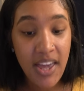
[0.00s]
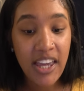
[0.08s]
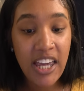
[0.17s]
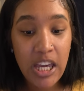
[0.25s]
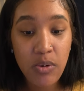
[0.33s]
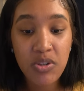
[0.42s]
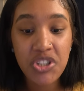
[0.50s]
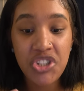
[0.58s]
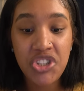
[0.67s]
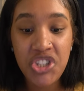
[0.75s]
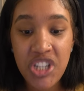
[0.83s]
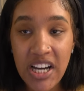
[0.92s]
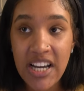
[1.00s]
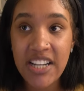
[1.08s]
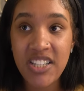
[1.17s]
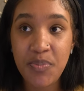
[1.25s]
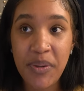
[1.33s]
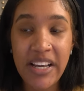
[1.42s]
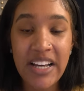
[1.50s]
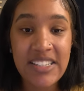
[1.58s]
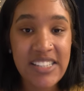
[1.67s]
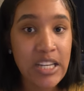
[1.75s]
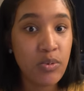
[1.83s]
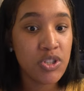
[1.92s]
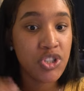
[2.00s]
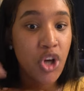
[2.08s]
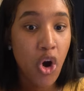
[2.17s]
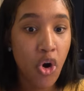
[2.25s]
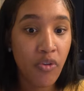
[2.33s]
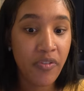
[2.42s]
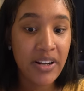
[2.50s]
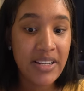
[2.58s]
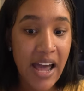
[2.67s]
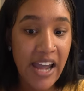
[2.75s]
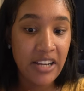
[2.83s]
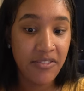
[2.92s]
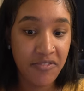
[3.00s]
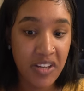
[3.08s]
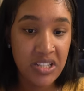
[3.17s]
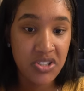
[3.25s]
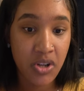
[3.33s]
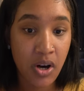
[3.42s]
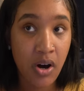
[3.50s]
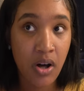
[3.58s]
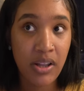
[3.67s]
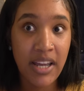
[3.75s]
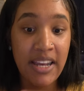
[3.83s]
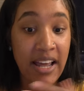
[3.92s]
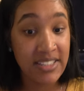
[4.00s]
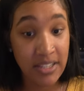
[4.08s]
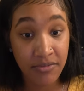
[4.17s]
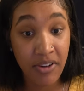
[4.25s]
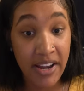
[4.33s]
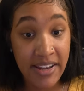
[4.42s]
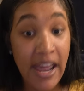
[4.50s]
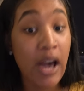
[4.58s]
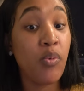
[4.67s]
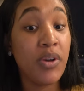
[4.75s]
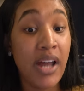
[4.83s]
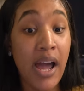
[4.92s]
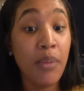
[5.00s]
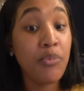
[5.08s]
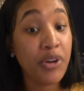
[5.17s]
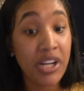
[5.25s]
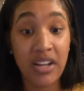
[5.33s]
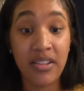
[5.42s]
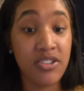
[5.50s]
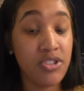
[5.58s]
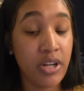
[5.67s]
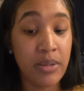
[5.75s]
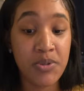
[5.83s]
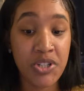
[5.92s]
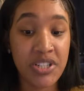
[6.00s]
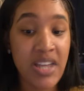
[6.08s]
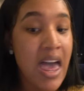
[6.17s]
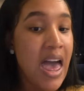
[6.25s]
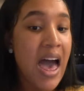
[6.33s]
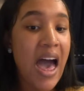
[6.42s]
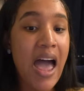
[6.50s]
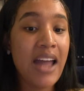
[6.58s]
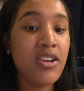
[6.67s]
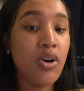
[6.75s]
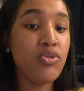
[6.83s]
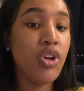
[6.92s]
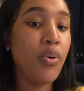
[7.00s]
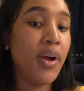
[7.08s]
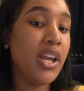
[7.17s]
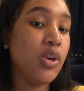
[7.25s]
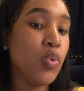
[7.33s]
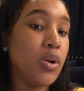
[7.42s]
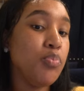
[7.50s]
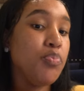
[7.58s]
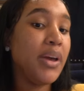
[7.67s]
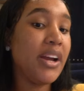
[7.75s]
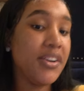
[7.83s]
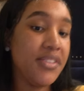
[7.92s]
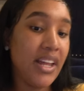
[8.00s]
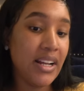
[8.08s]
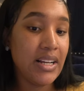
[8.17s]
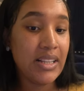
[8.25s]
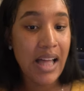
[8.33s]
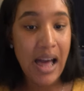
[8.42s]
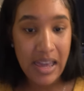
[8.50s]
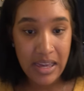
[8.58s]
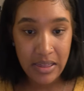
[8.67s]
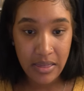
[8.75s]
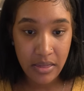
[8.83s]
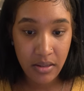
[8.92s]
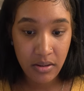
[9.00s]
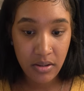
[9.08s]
He was judged because he was over 9 feet tall. And as of right now, when I'm reading the scriptures, I don't know anyone bigger than Goliath.